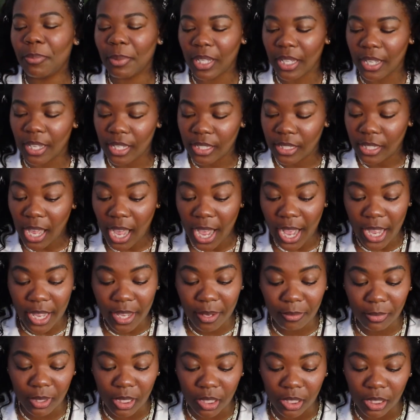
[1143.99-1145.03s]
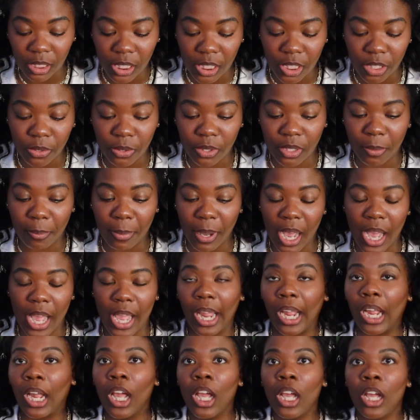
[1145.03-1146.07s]
because I am literally used to
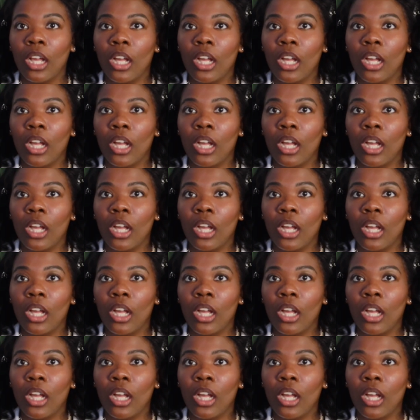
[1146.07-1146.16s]
buying